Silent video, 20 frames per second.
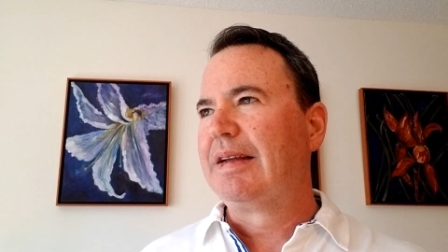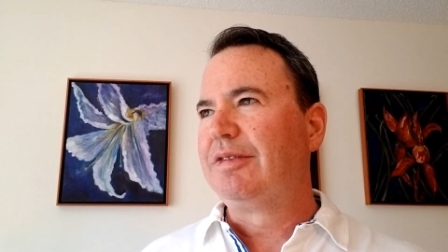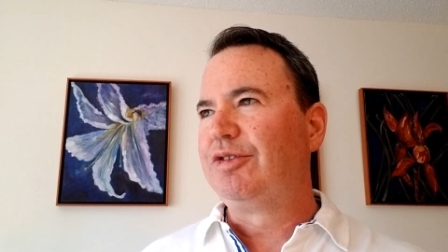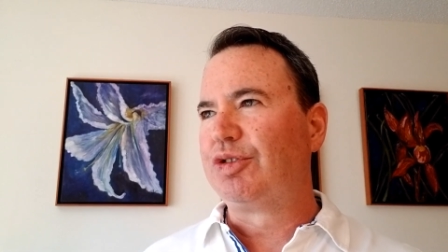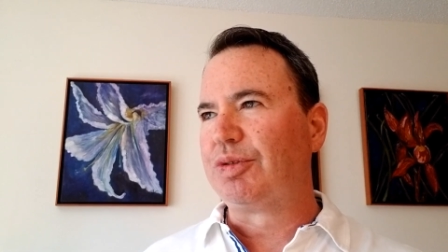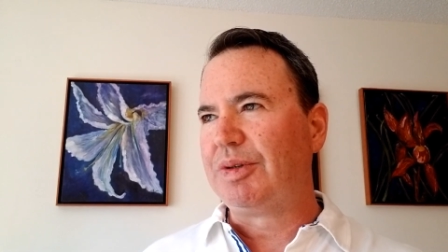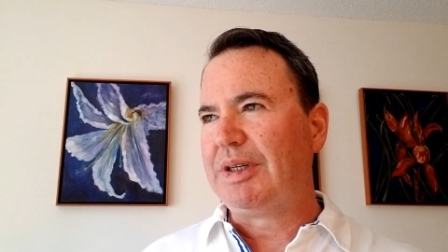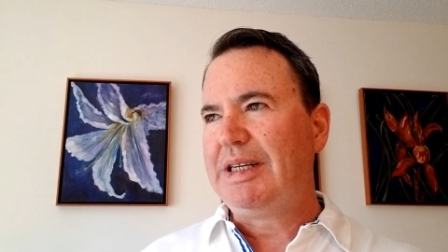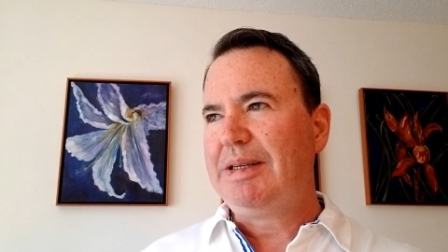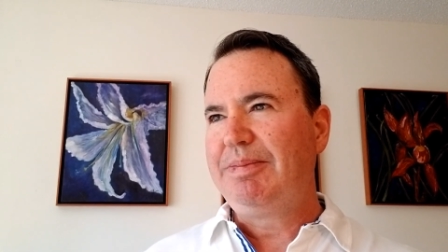
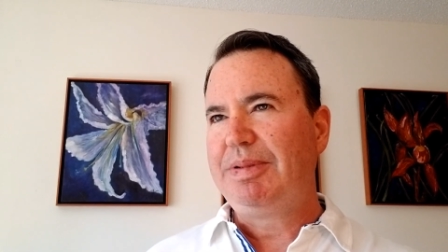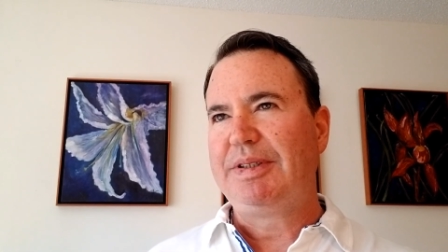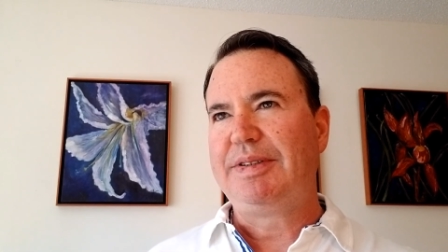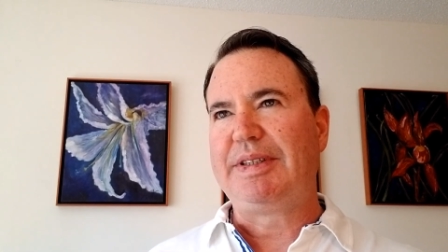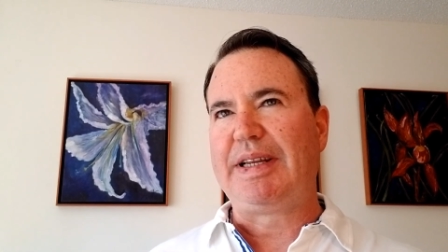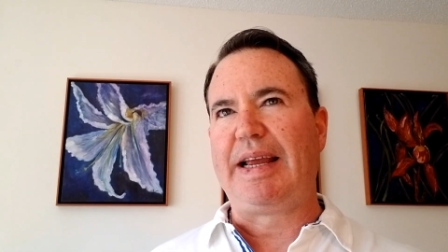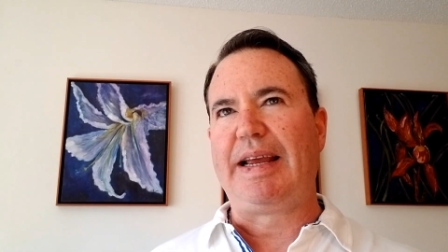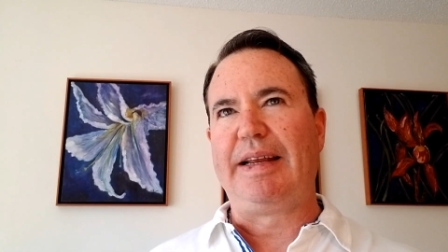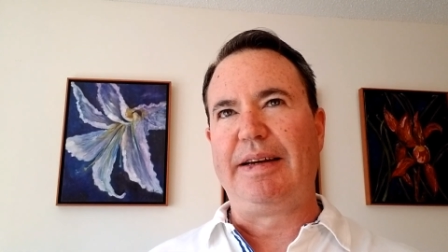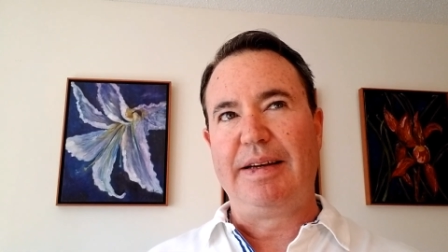dream
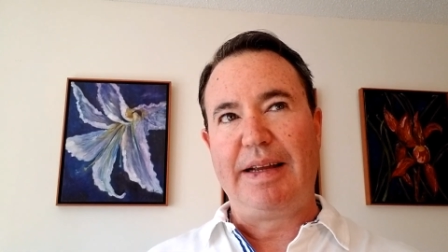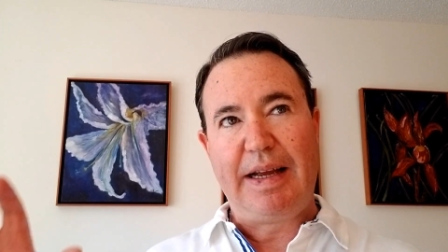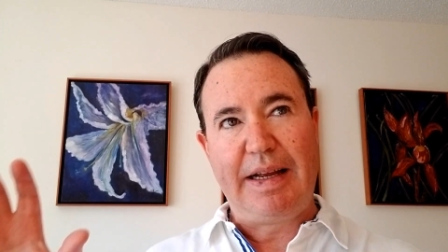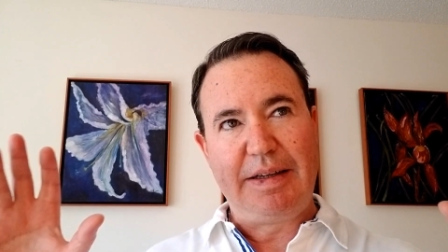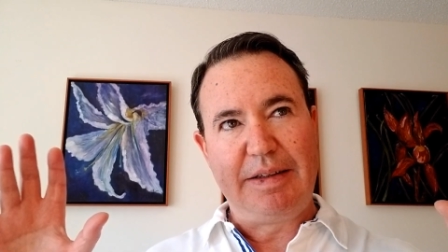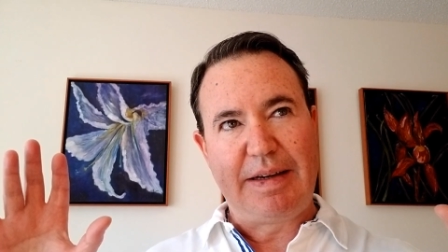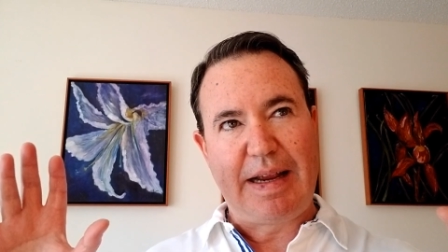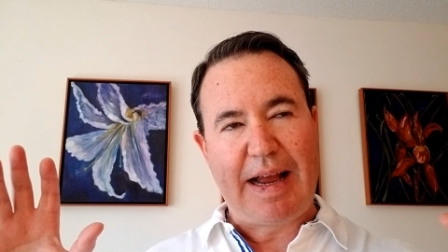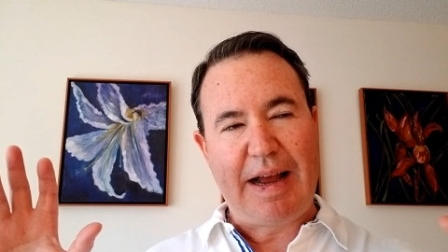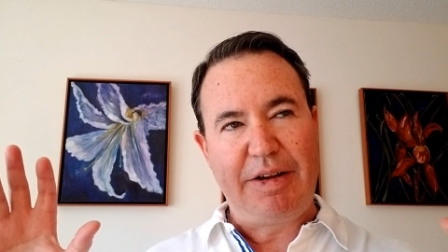state
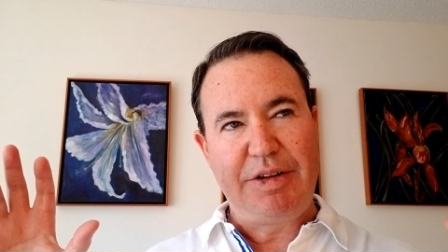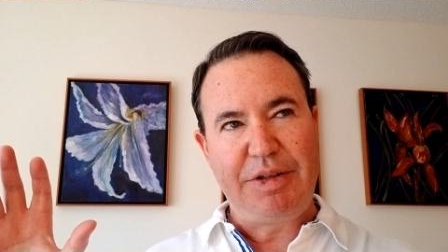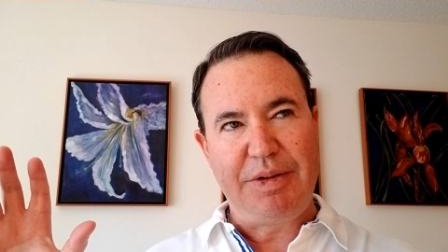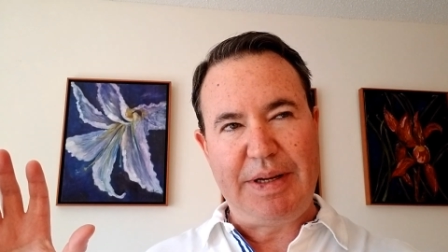and how you